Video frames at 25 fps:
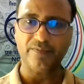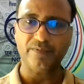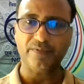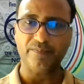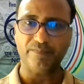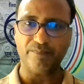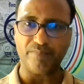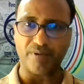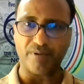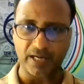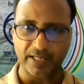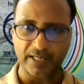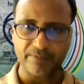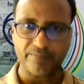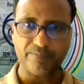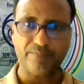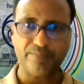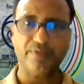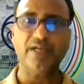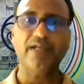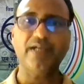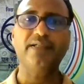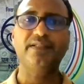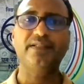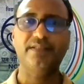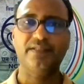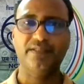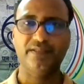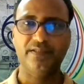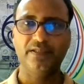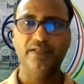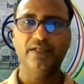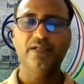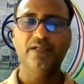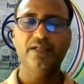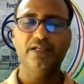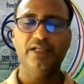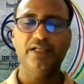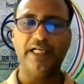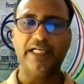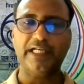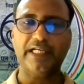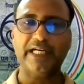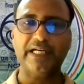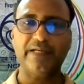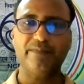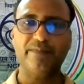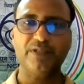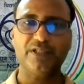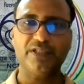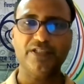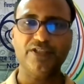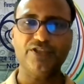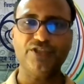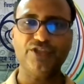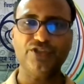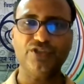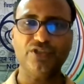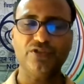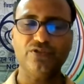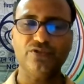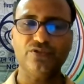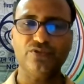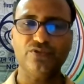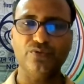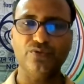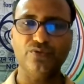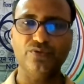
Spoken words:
of a vibrant academic discussion